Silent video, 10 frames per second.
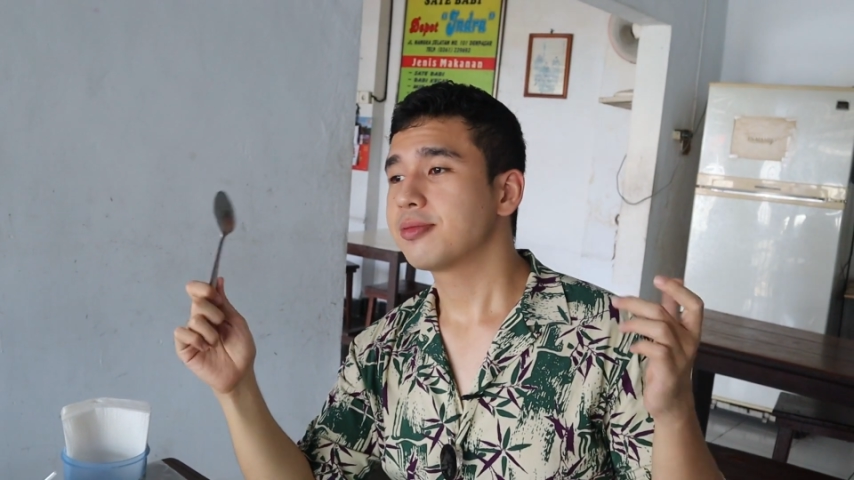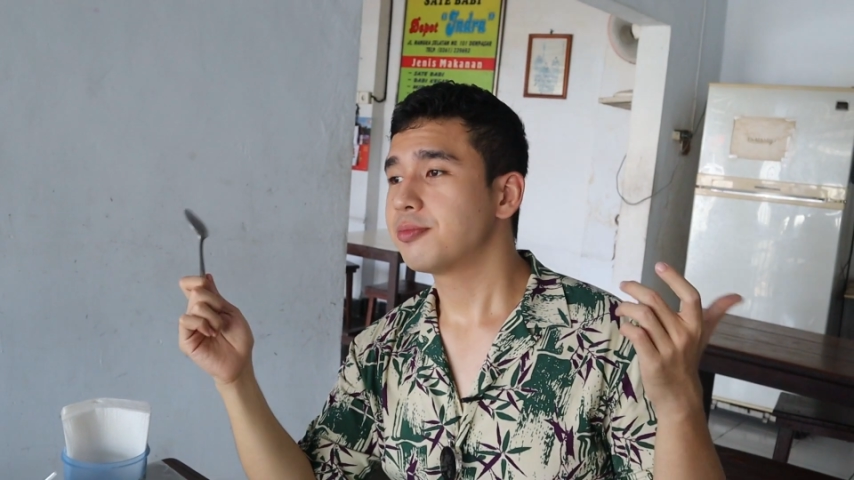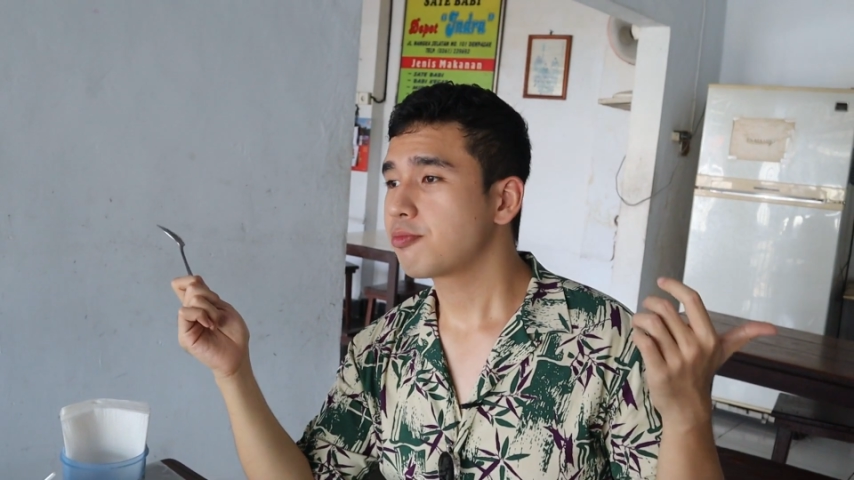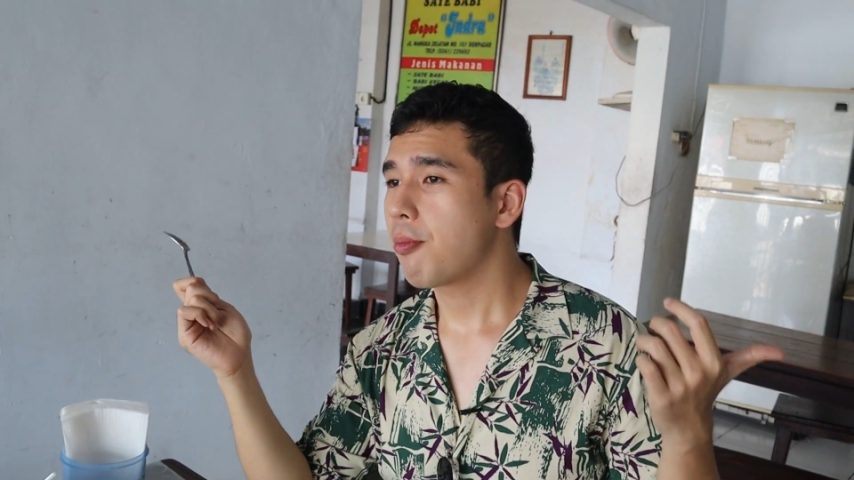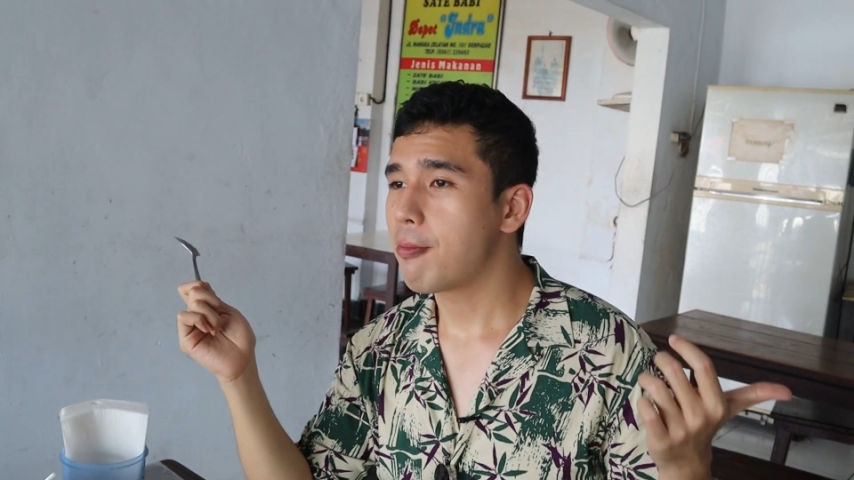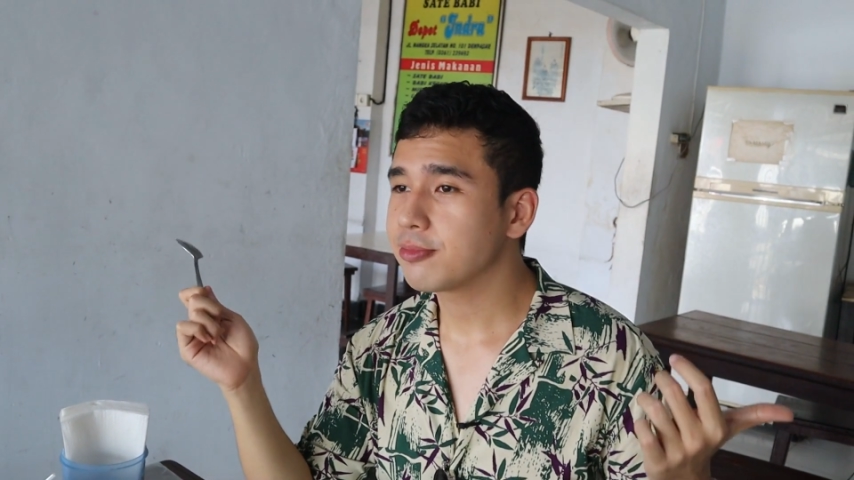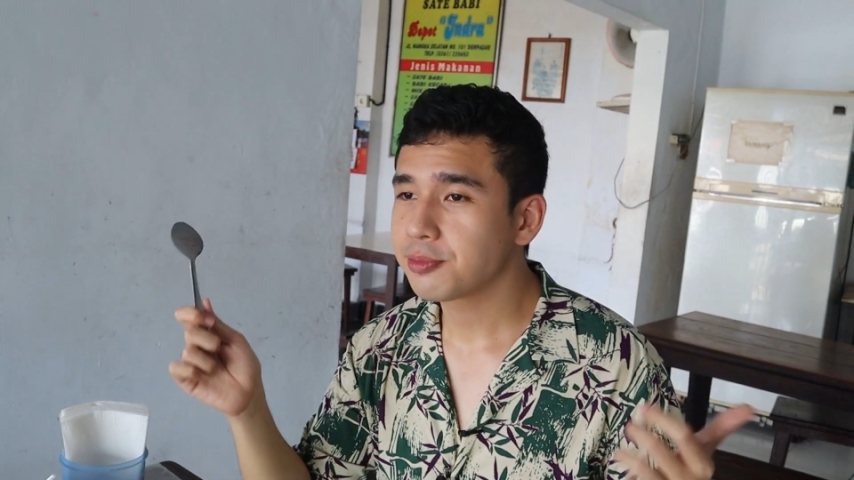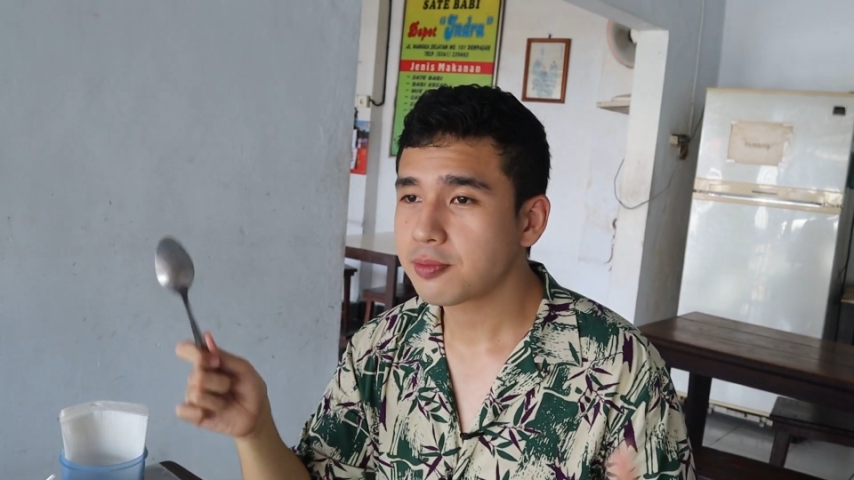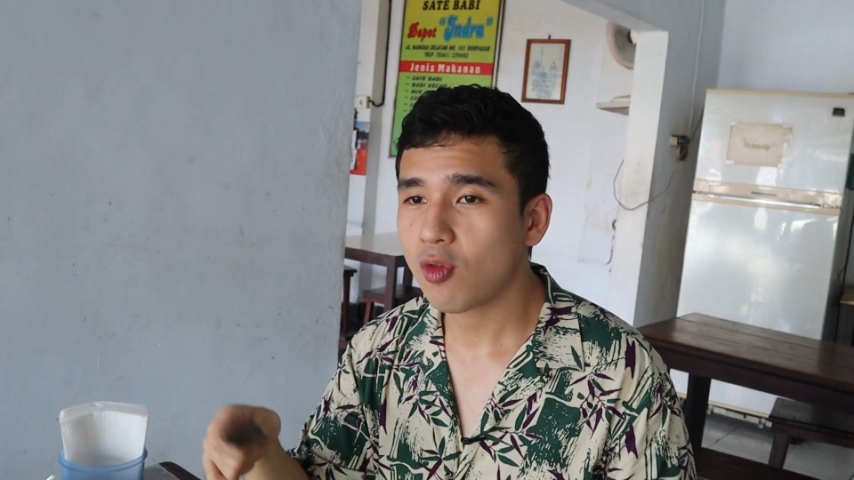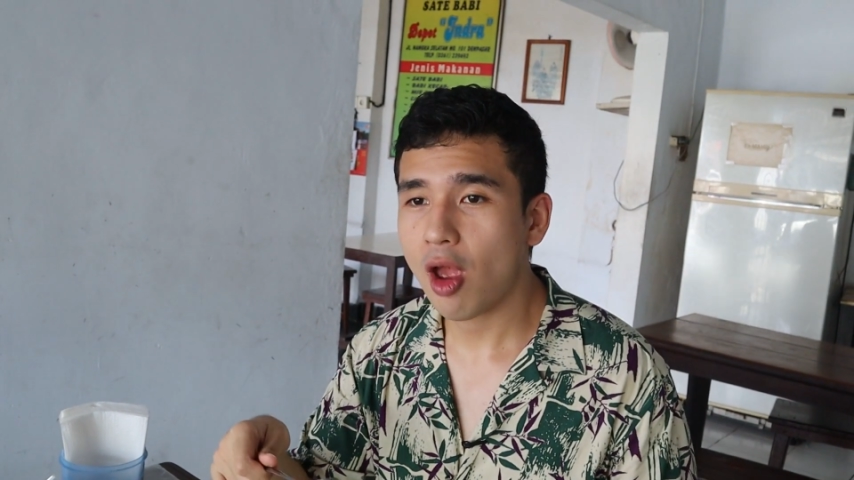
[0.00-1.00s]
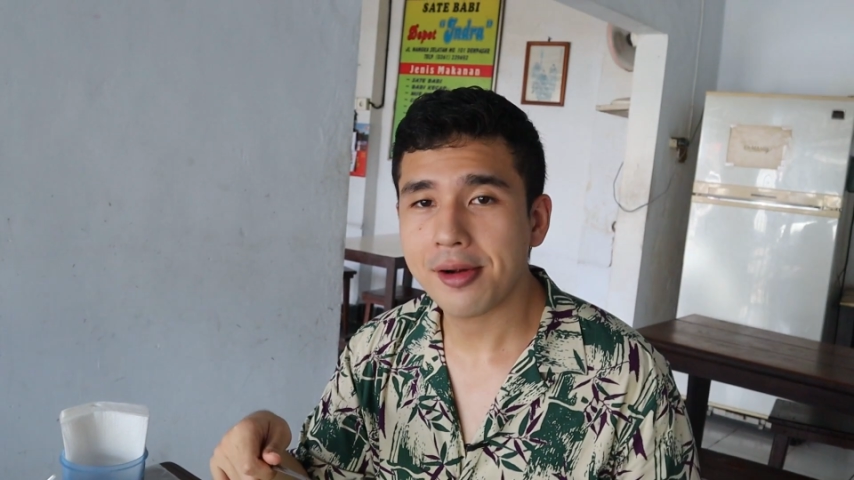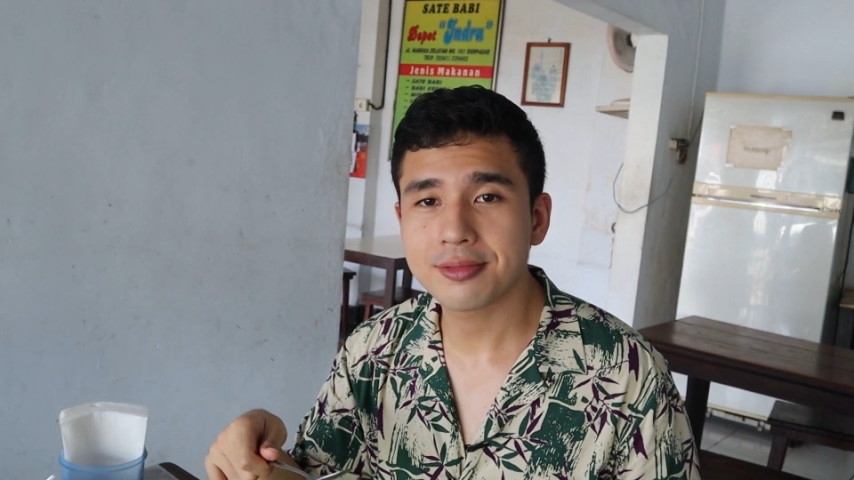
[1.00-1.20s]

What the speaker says: It just melts into